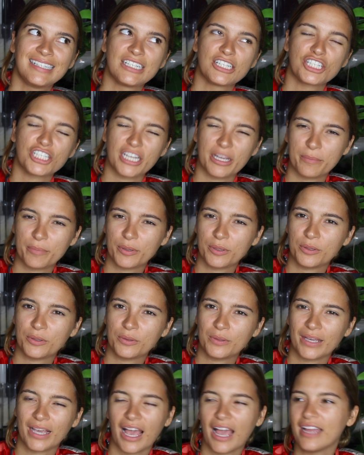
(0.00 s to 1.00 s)
shampoo.
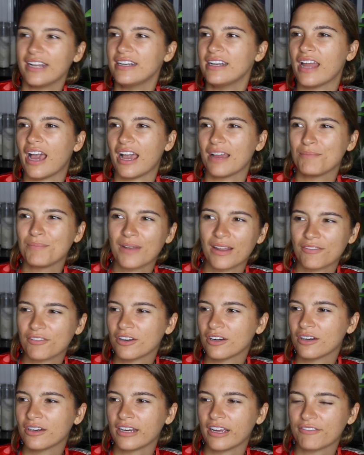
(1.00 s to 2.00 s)
Like, I've
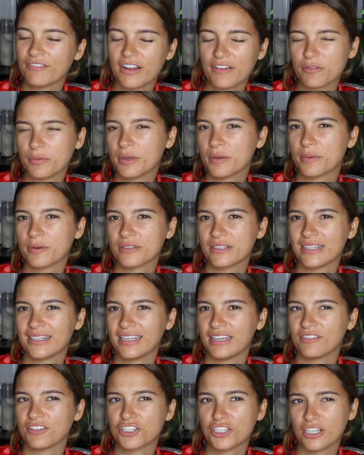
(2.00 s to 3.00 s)
never been a person to
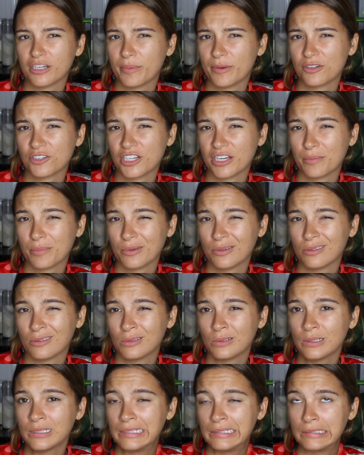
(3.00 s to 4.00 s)
give a shit about
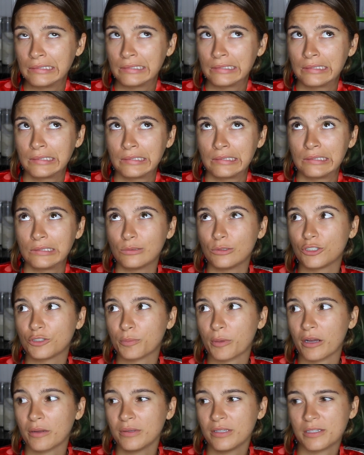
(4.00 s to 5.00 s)
shampoo, which
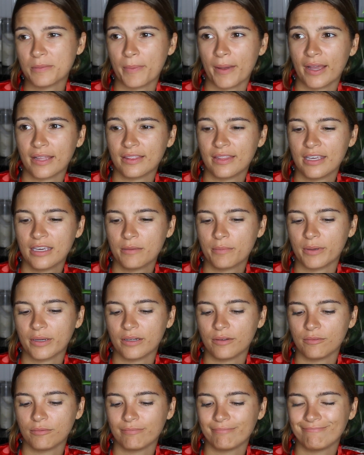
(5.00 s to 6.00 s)
probably is a bad thing, but
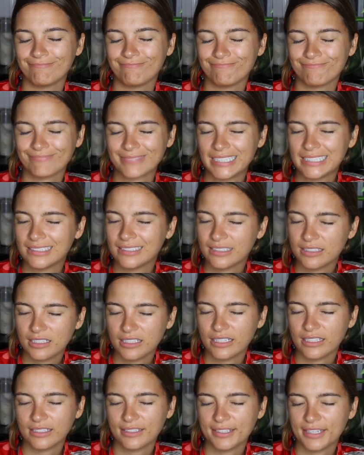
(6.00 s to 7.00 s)

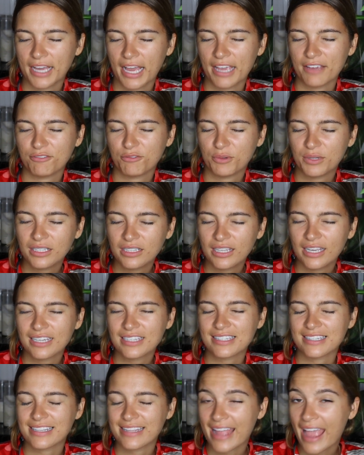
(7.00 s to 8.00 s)
I
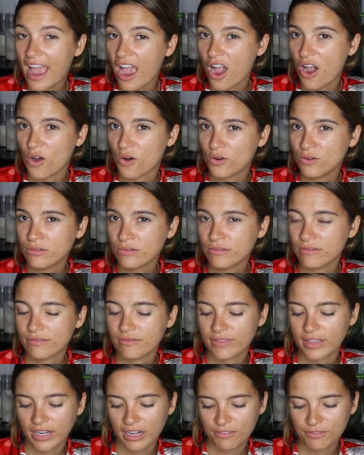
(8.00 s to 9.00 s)
realize now
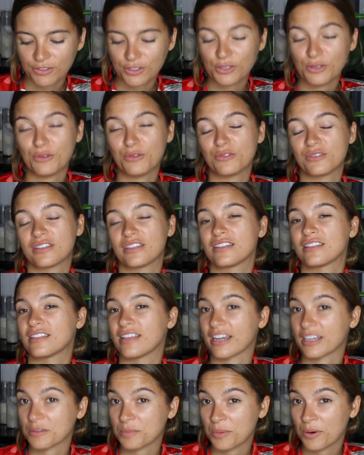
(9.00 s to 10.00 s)
that I've used this
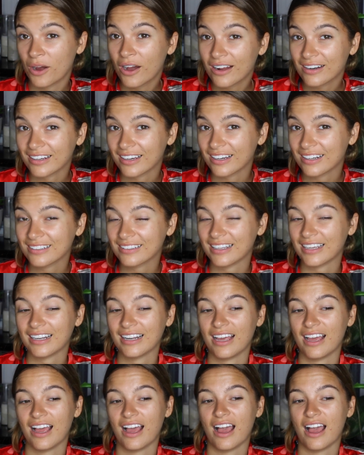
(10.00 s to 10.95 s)
next product that